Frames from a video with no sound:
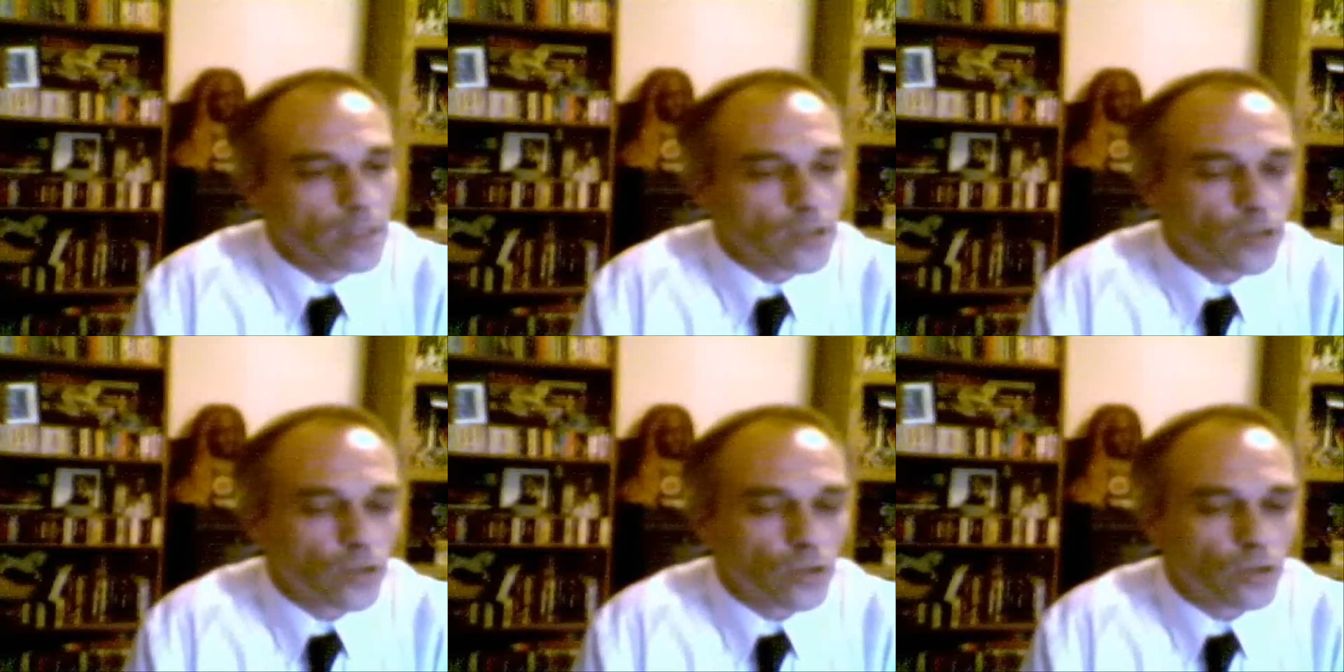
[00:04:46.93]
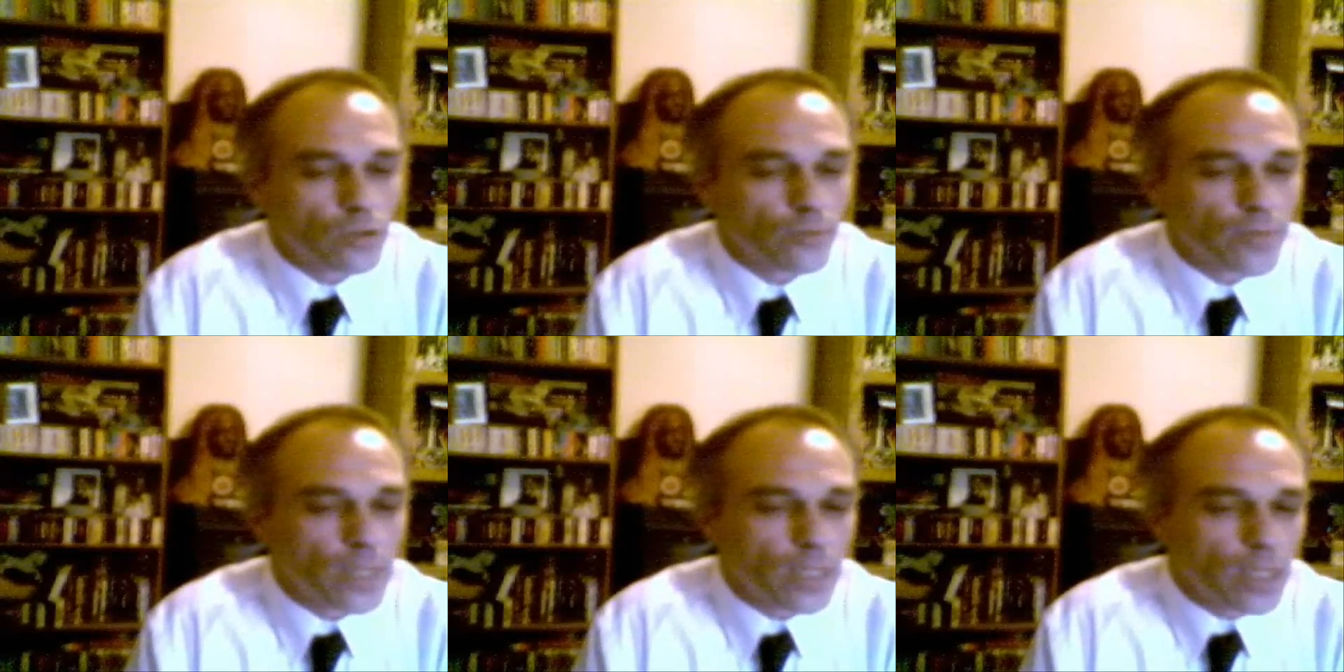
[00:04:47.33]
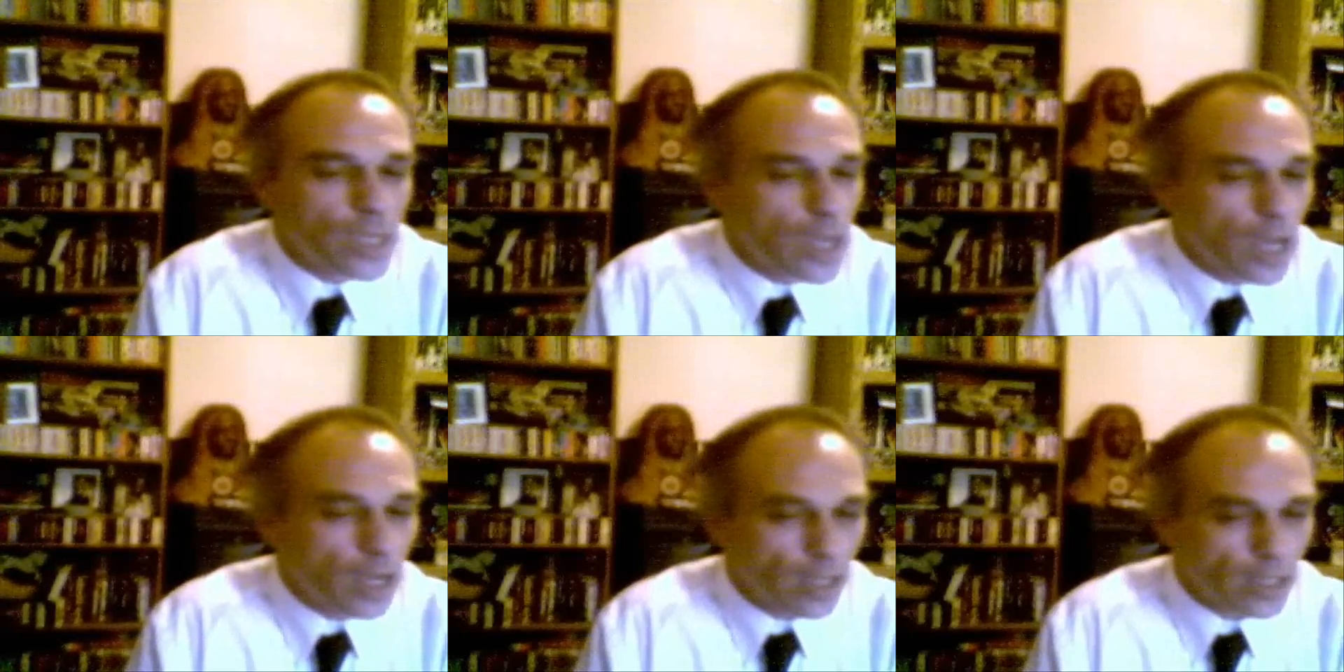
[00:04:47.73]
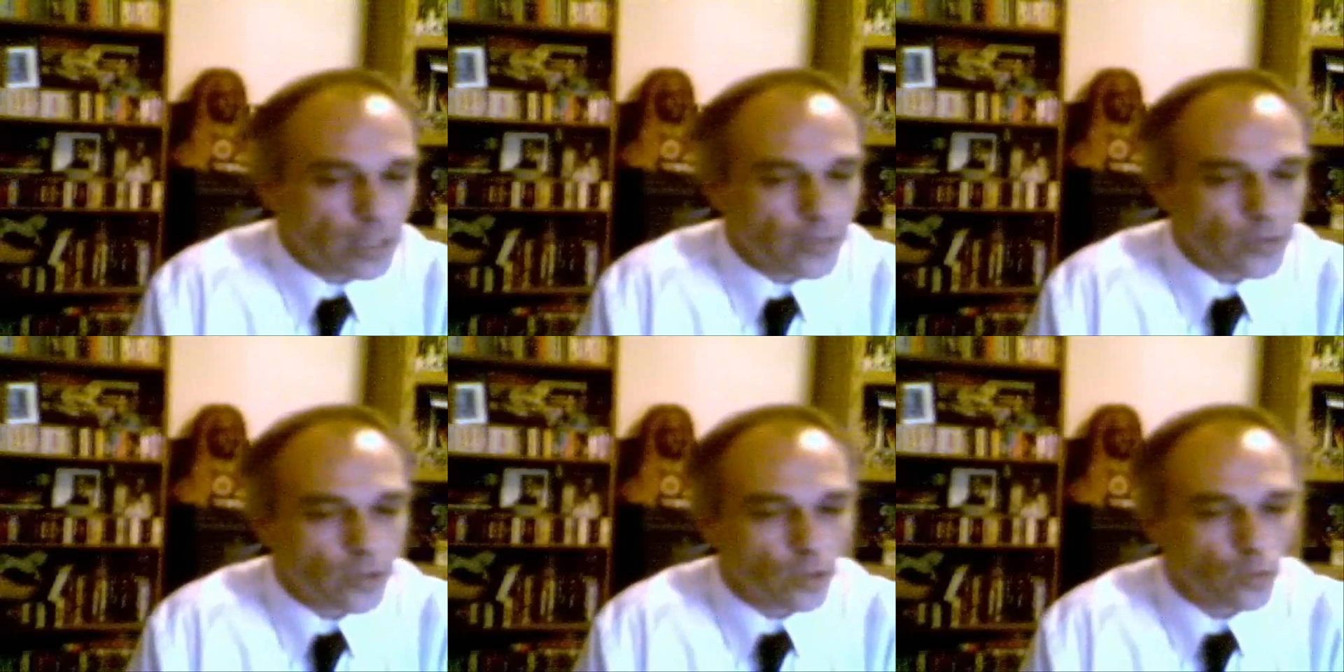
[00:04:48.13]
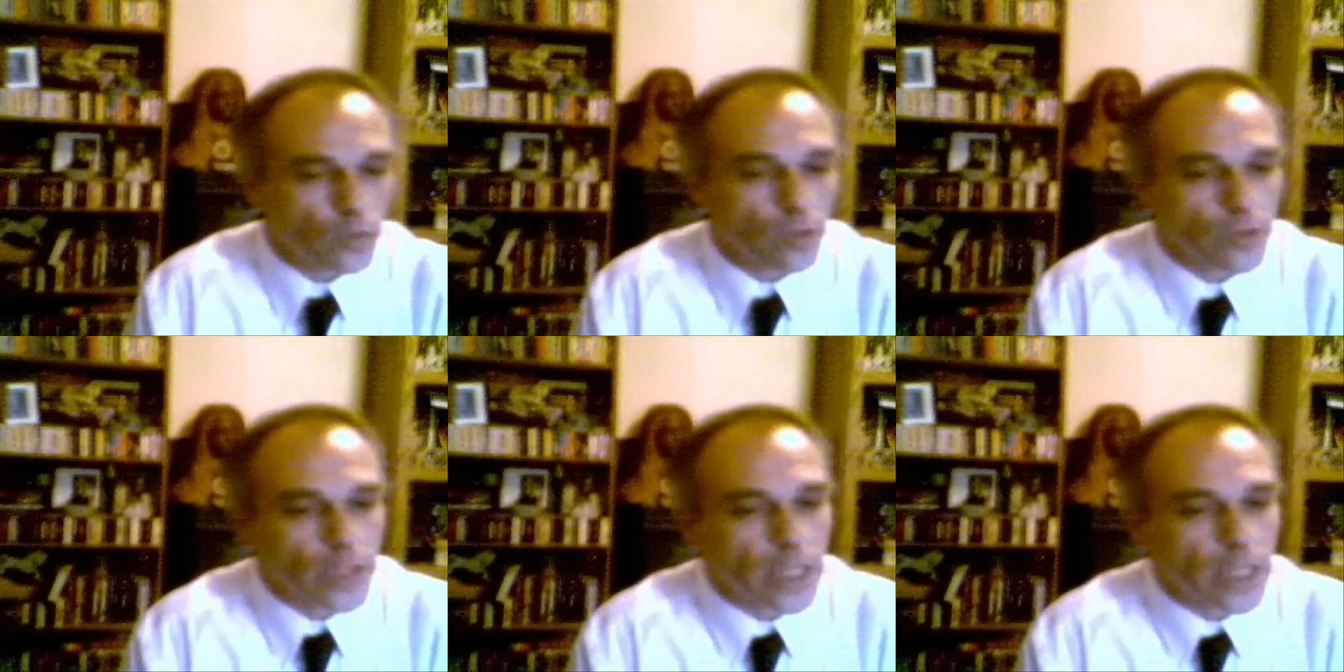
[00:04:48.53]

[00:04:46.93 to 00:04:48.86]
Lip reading: So I see a real